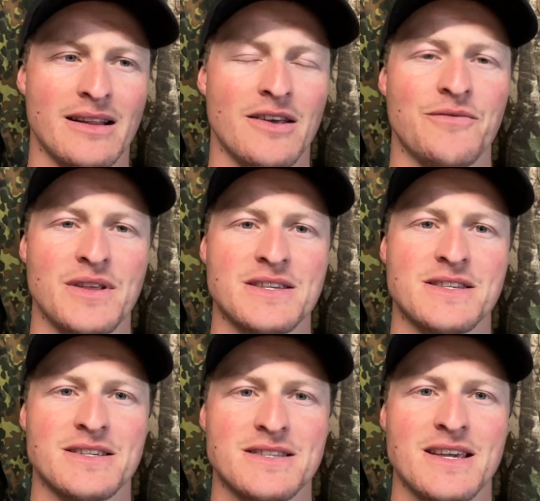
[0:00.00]
lift their
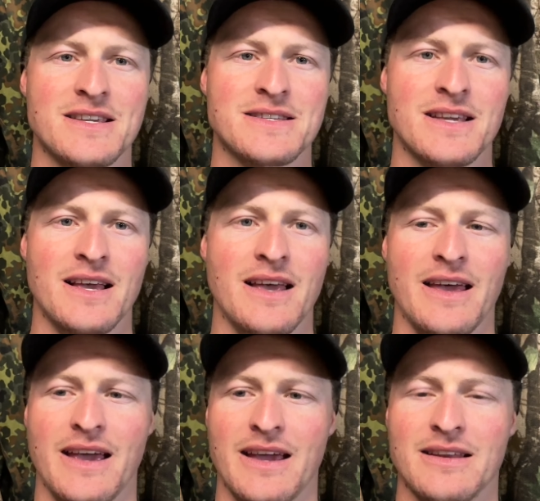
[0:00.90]
success
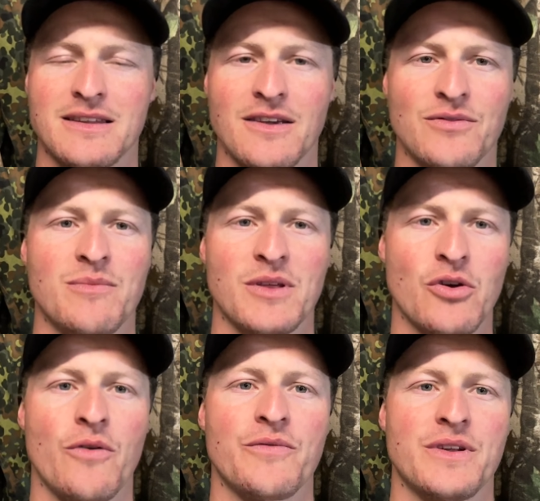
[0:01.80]
and give them the
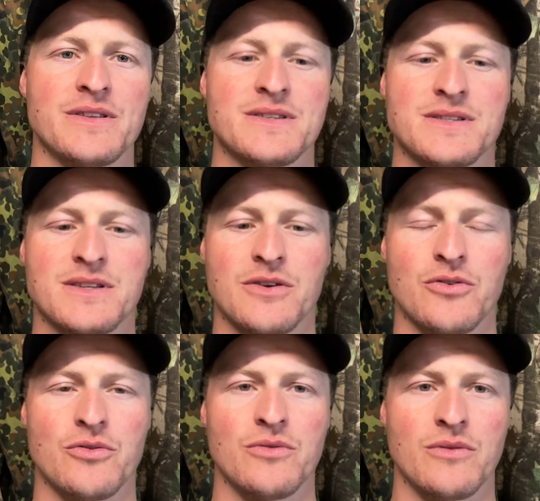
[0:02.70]
confidence
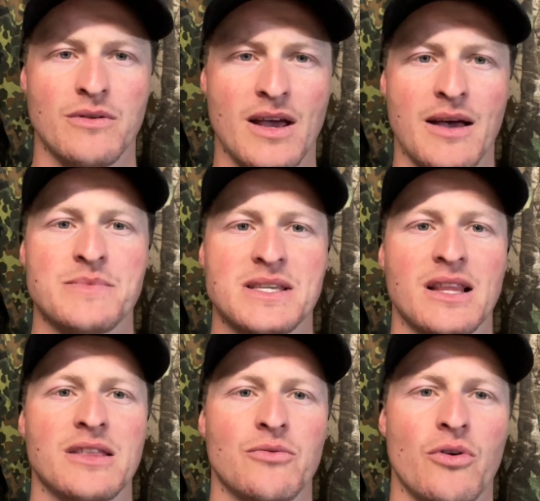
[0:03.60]
to
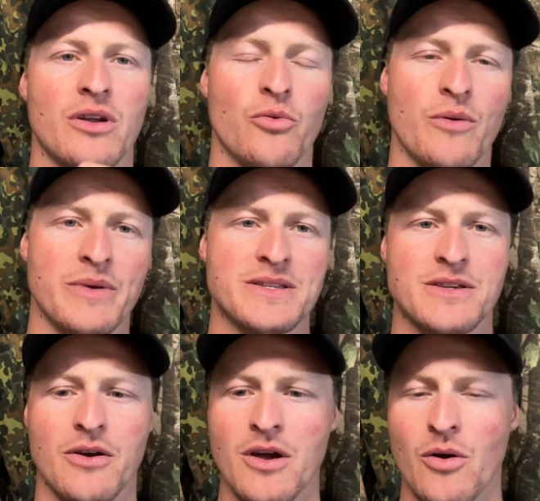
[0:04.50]
select the right equipment.
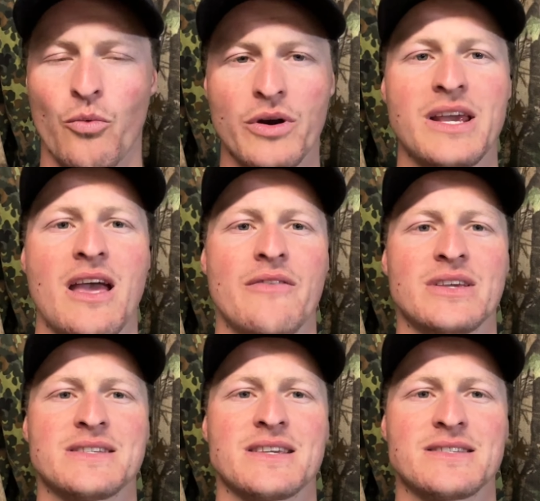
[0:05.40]
So what are you having
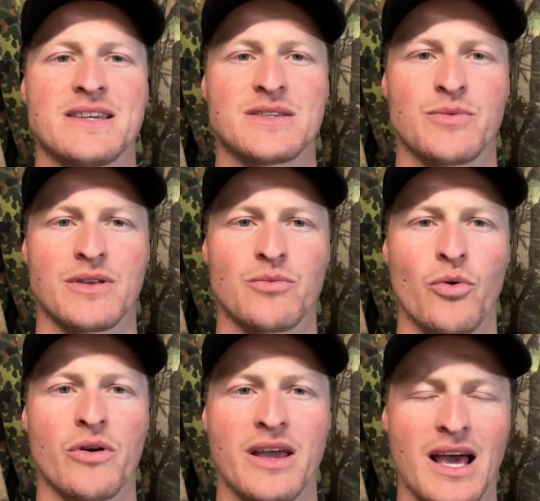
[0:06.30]
success with?
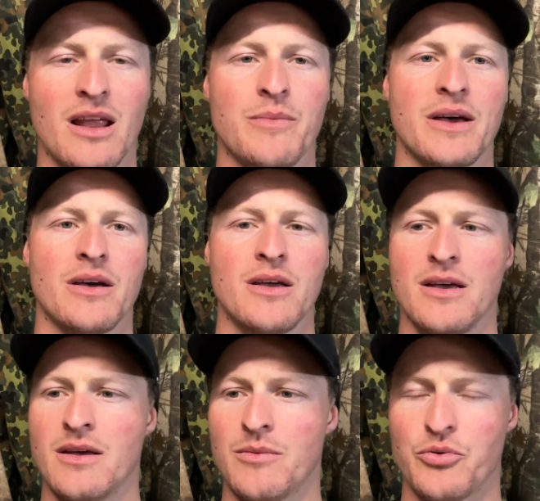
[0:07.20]
What caliber,
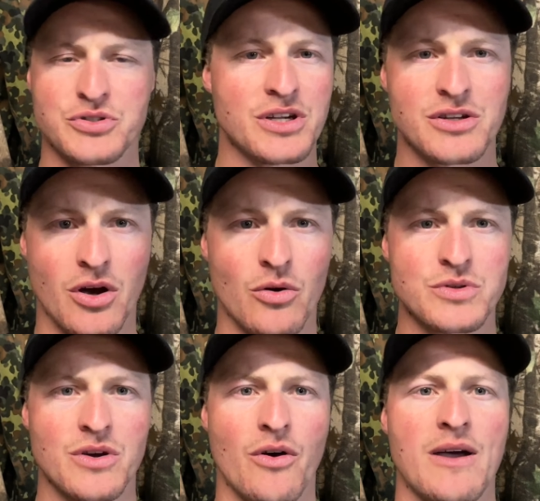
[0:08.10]
projectile
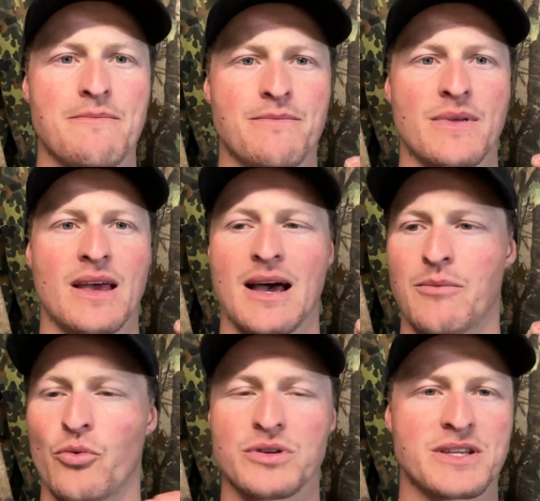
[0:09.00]
type,
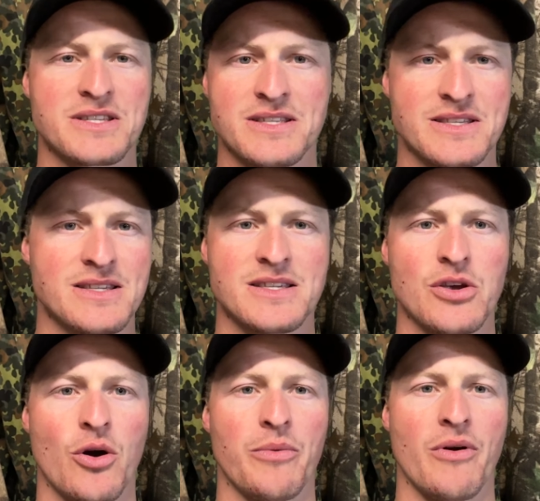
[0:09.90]
what distances are you
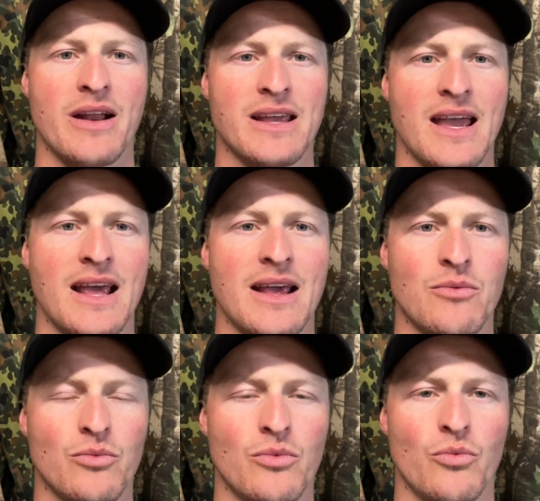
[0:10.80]
operating at,
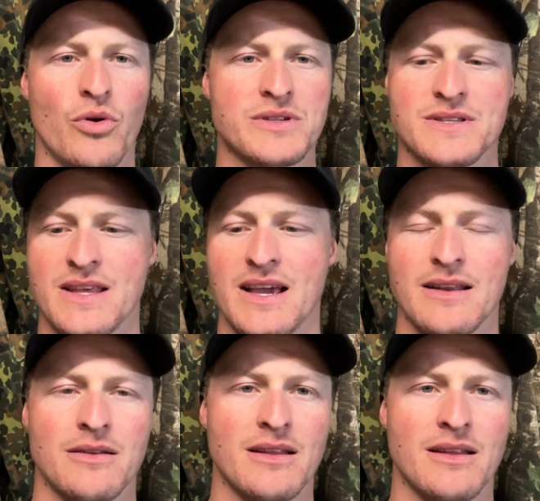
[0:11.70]
and what's that